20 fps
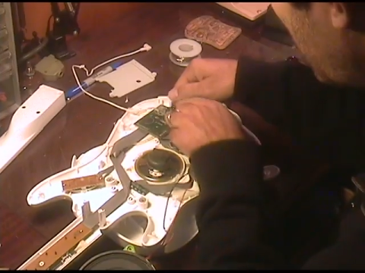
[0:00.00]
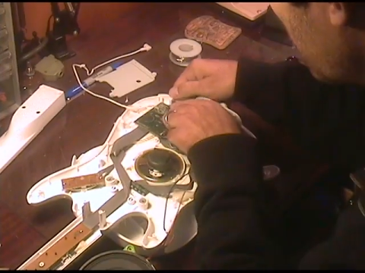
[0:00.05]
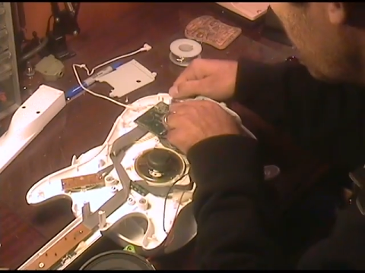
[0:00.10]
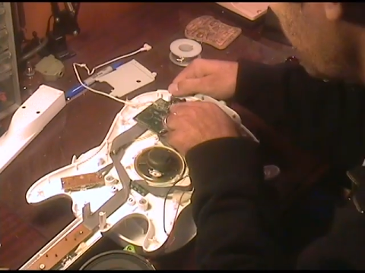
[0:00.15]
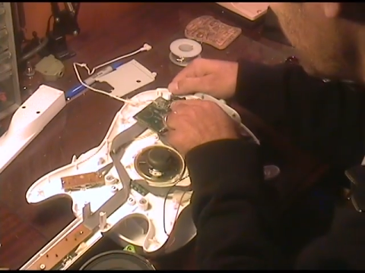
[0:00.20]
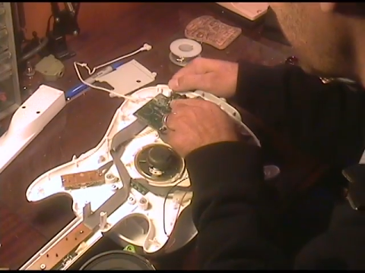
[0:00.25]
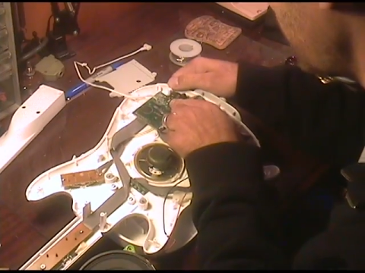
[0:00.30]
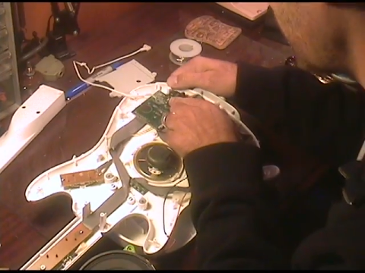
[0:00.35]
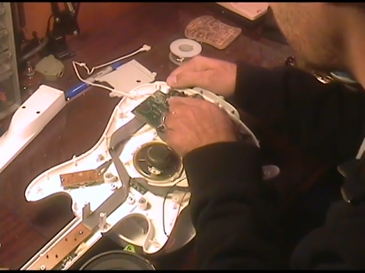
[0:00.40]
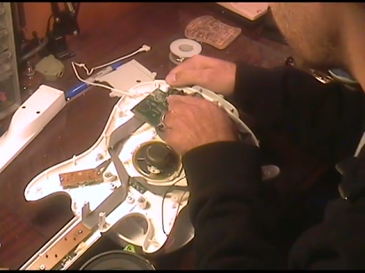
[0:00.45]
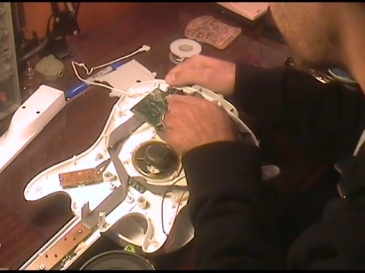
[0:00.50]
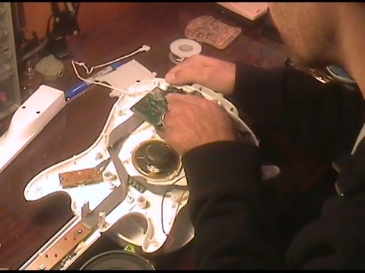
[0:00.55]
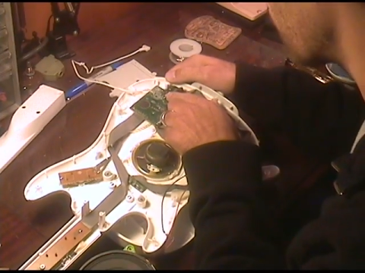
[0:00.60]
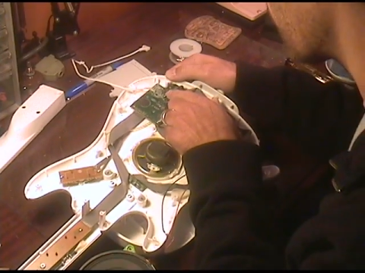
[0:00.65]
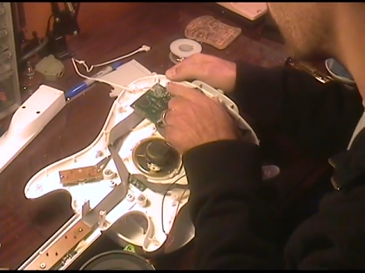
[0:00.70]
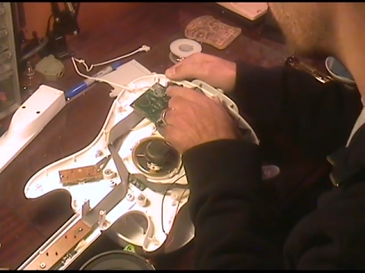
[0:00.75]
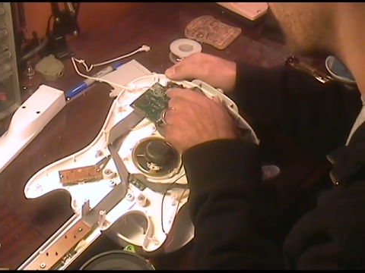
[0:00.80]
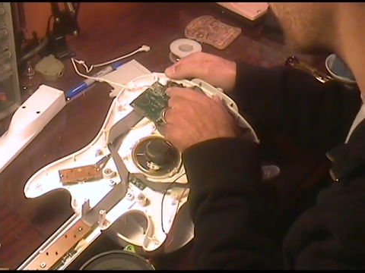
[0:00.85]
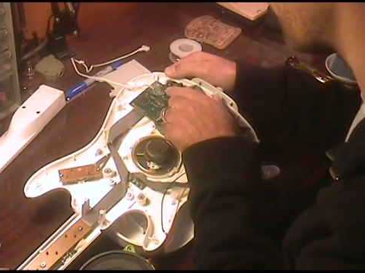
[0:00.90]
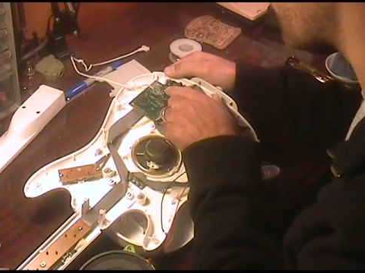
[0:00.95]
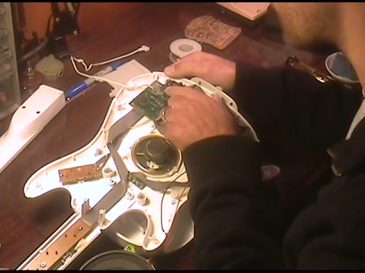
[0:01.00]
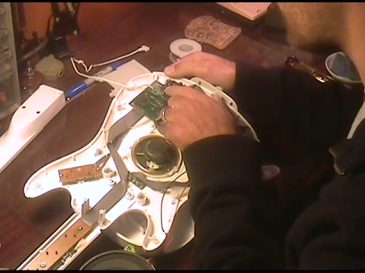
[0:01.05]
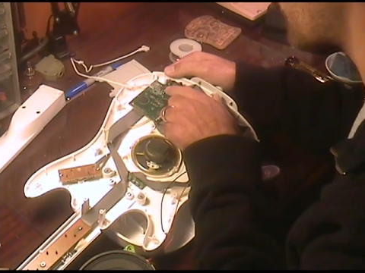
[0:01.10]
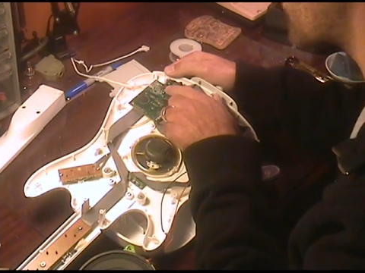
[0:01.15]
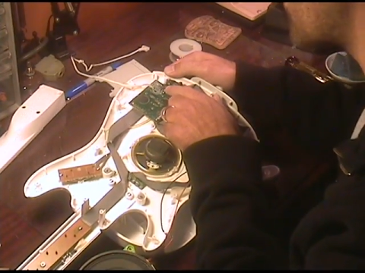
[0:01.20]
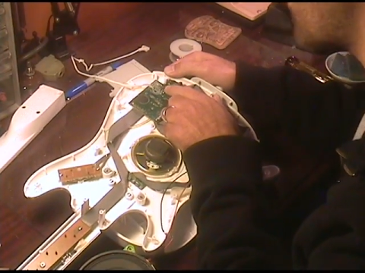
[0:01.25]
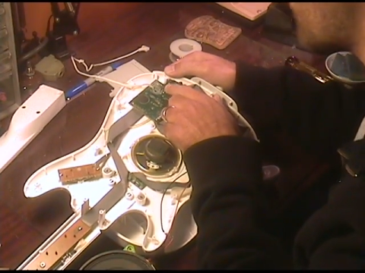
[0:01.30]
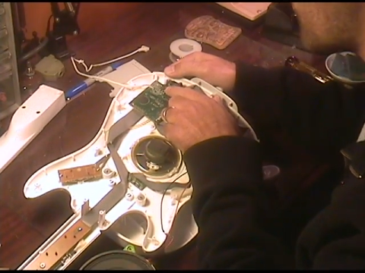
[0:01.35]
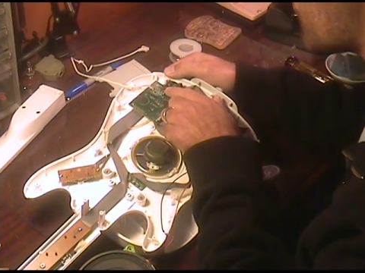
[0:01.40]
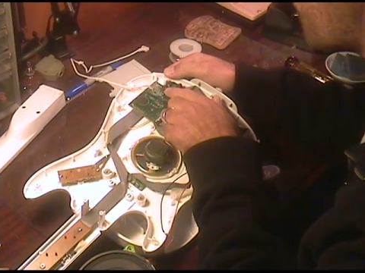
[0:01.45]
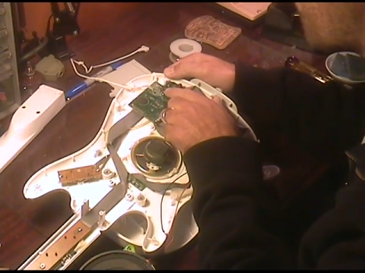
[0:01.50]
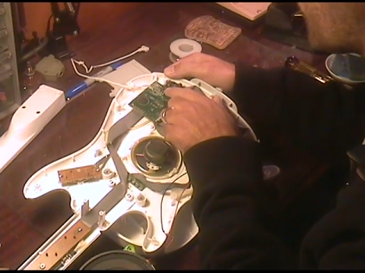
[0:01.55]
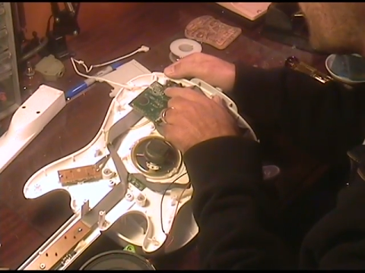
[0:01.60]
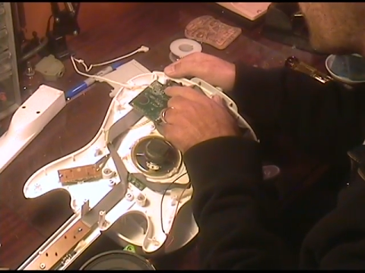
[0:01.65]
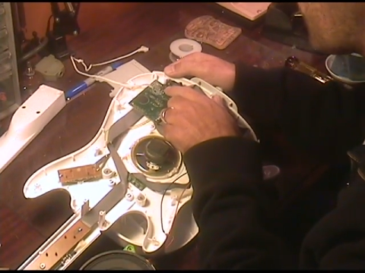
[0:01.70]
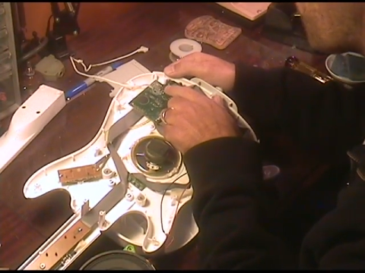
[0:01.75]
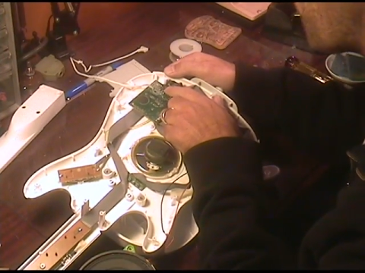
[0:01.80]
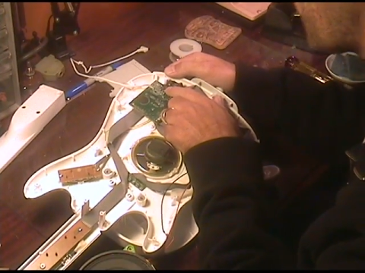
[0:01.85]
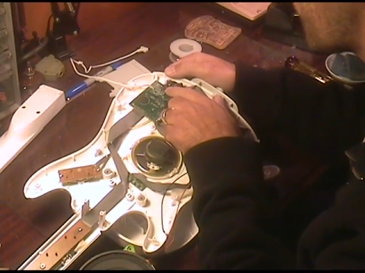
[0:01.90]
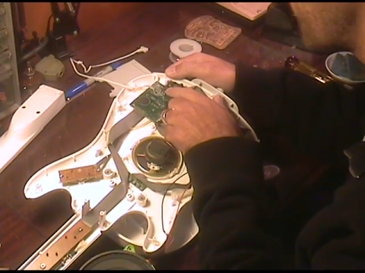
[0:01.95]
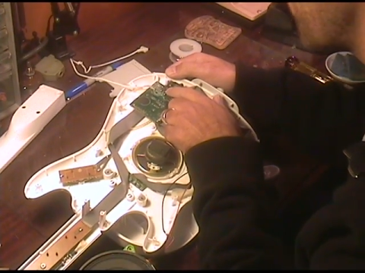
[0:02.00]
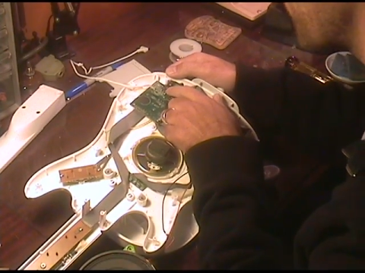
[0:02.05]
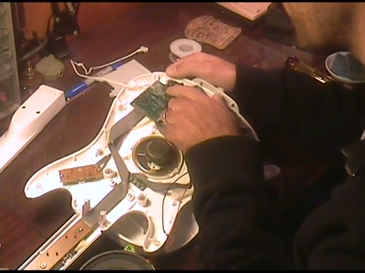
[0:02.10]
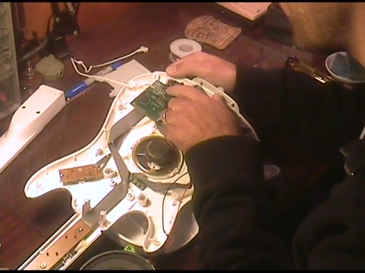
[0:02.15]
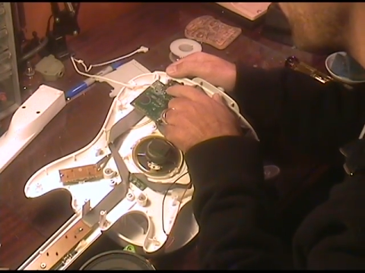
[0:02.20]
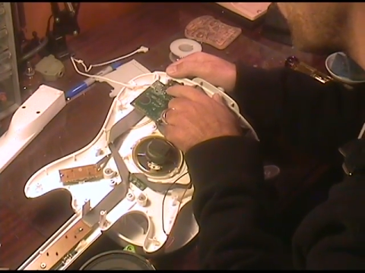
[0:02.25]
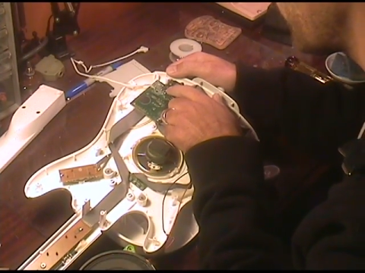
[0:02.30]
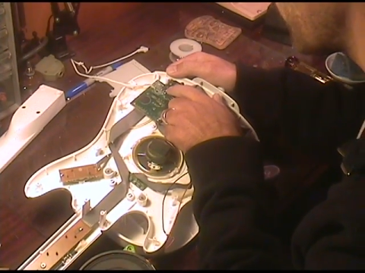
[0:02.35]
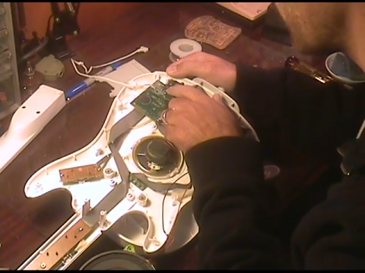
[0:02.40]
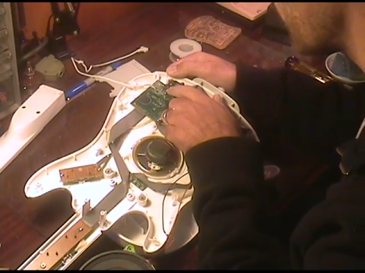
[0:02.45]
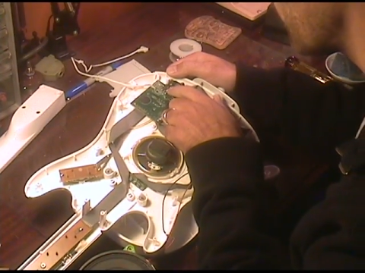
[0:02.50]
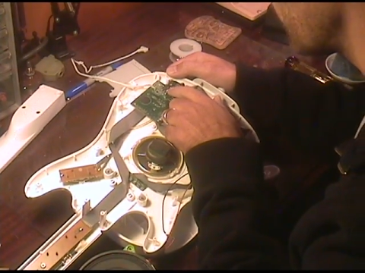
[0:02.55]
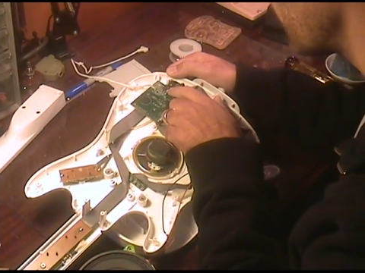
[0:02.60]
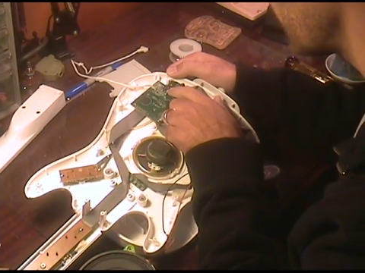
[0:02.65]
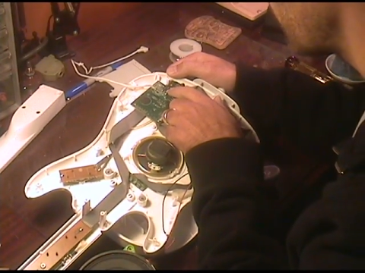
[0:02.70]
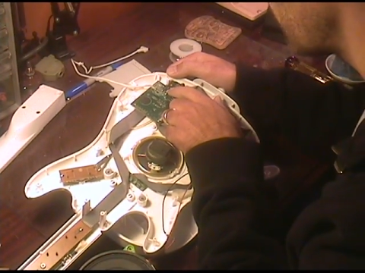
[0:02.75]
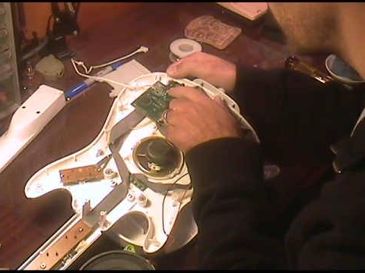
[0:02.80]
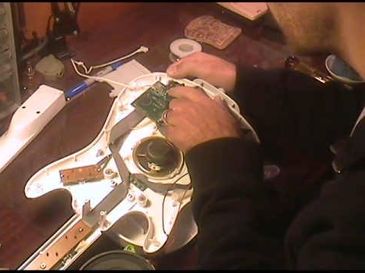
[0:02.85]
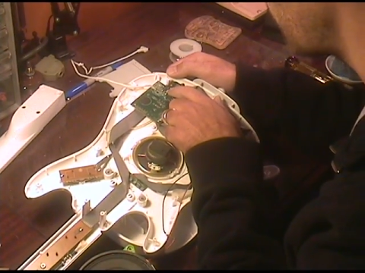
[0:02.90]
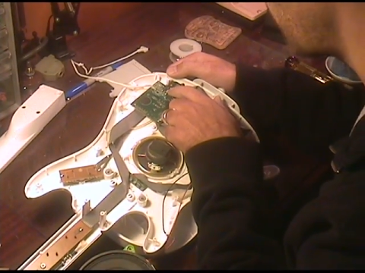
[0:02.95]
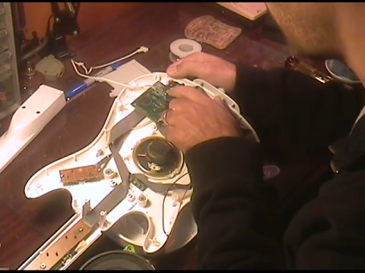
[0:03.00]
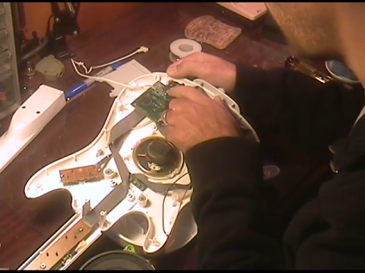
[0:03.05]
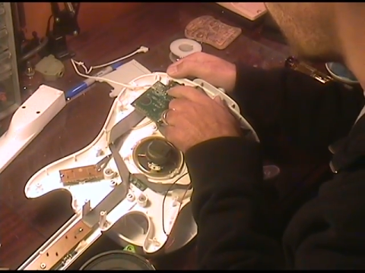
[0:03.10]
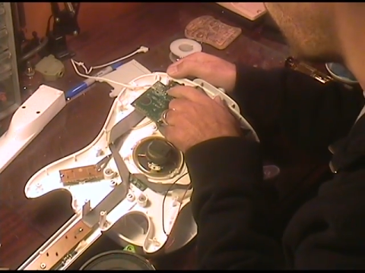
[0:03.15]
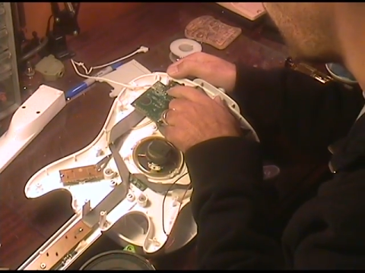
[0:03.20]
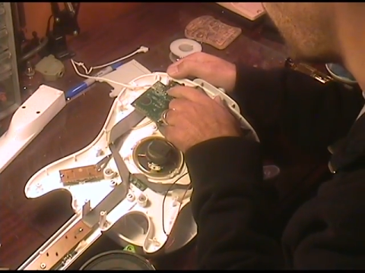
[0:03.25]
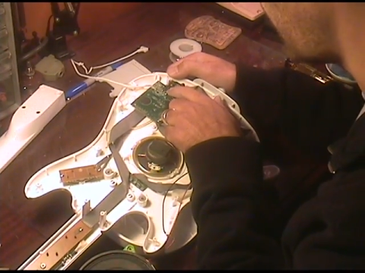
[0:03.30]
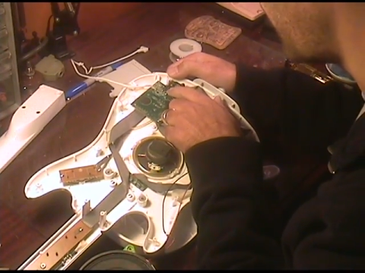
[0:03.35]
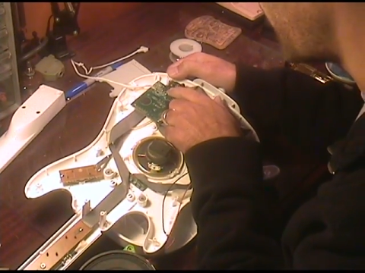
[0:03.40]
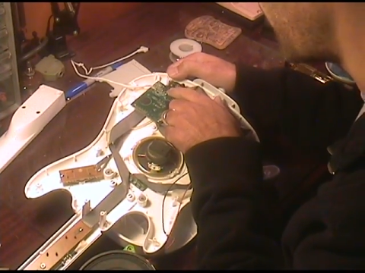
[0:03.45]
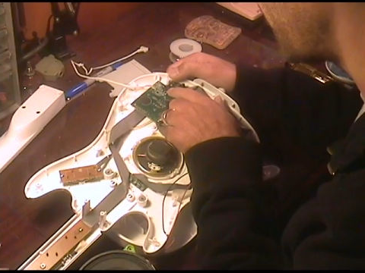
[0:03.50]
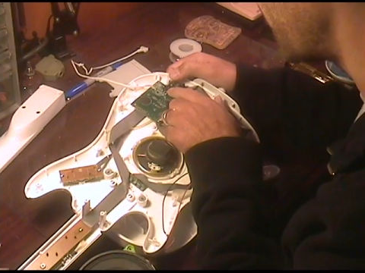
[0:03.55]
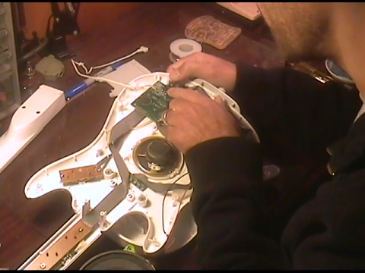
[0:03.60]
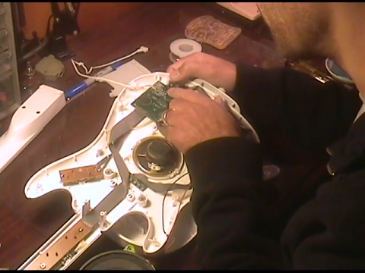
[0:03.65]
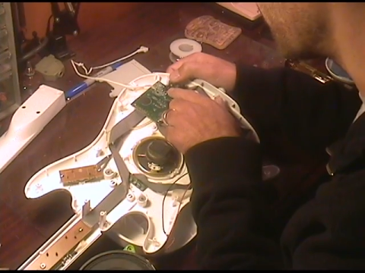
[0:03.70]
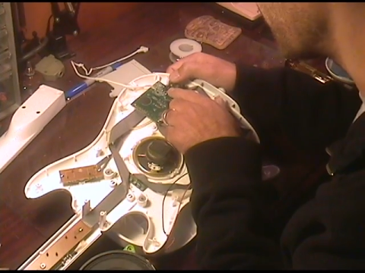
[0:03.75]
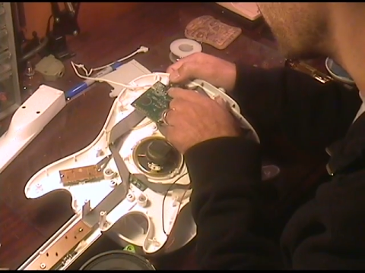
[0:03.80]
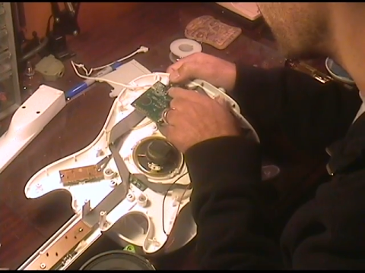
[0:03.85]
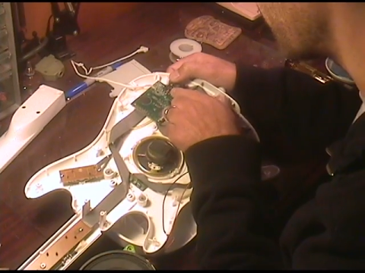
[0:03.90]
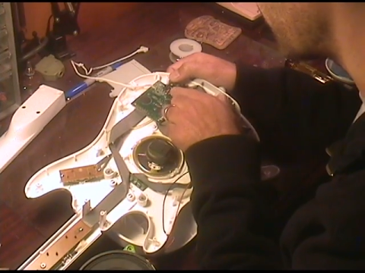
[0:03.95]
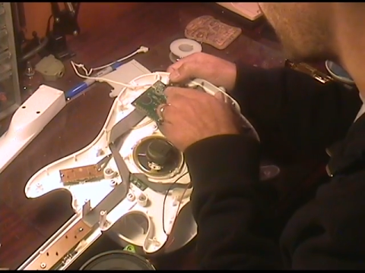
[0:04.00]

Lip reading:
Nobody's mouth can be seen.